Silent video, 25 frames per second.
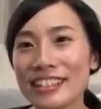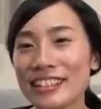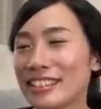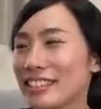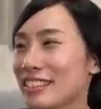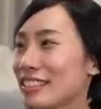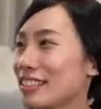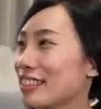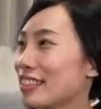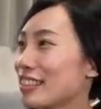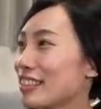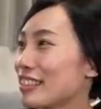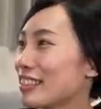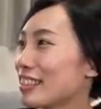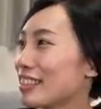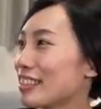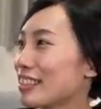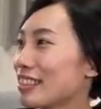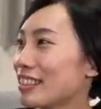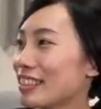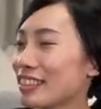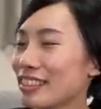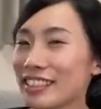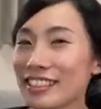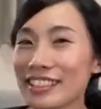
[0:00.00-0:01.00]

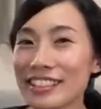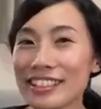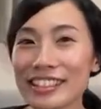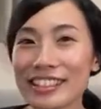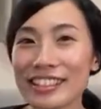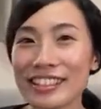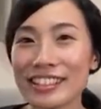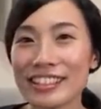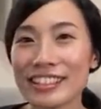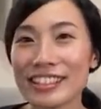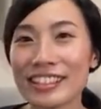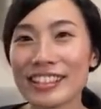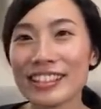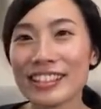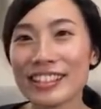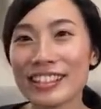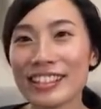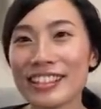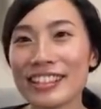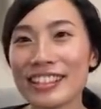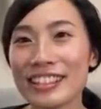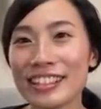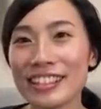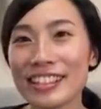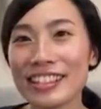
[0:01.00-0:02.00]

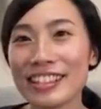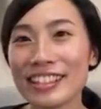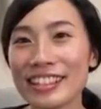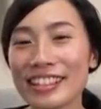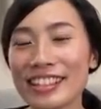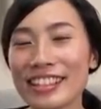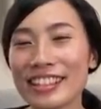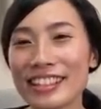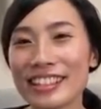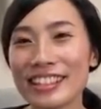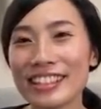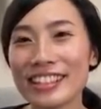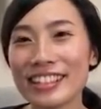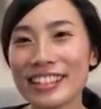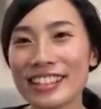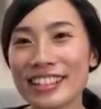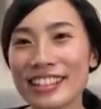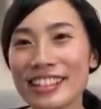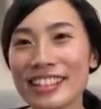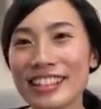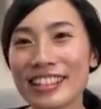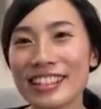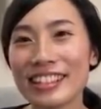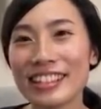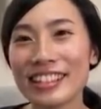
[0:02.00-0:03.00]

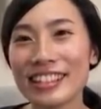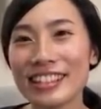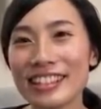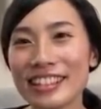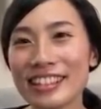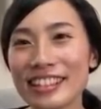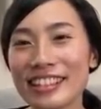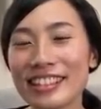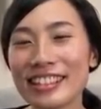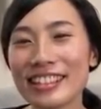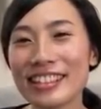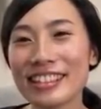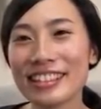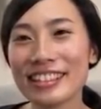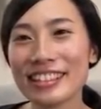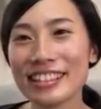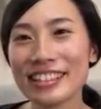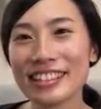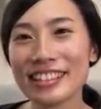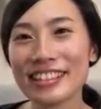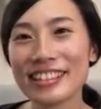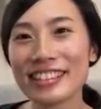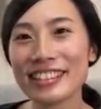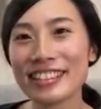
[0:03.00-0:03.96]
(not speaking)